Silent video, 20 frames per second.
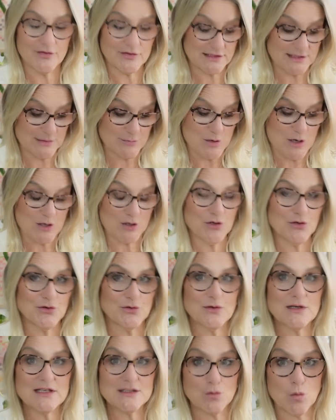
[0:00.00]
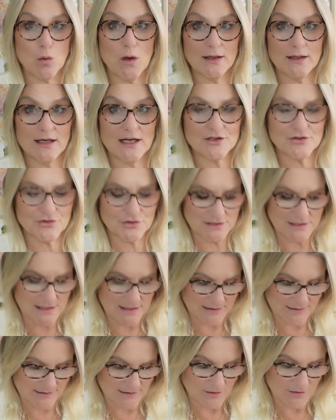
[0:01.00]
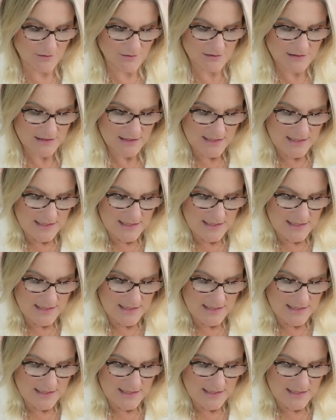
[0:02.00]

for someone who is 100 years old.